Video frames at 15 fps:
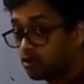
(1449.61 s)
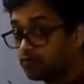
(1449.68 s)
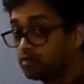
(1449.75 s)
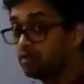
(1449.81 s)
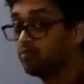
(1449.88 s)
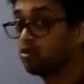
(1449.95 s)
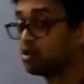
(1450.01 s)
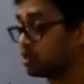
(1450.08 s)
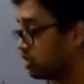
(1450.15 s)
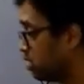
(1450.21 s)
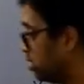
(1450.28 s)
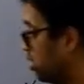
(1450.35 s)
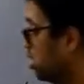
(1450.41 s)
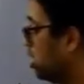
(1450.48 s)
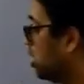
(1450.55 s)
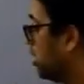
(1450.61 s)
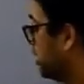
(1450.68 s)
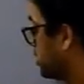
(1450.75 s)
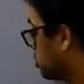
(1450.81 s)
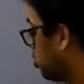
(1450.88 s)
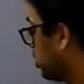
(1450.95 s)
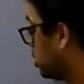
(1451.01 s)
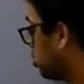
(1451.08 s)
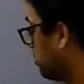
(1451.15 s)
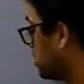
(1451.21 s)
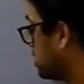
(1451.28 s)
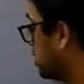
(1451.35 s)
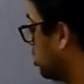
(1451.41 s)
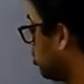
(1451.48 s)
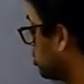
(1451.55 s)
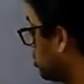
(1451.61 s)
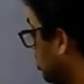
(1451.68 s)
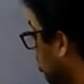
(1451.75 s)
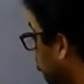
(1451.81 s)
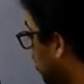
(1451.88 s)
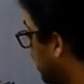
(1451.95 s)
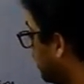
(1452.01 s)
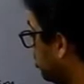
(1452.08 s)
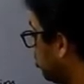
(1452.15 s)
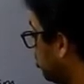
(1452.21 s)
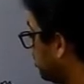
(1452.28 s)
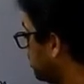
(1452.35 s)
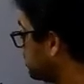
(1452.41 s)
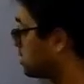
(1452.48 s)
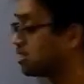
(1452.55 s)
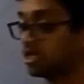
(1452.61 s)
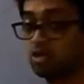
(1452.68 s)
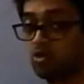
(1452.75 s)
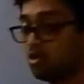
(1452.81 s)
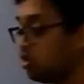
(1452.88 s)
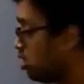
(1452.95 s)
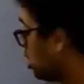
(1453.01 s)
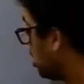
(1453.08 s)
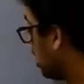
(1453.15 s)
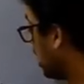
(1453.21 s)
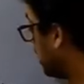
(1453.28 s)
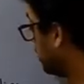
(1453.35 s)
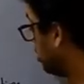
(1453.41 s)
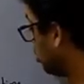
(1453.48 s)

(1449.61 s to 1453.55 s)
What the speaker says: of the motion. It's going to be 0. So now I know this 0, I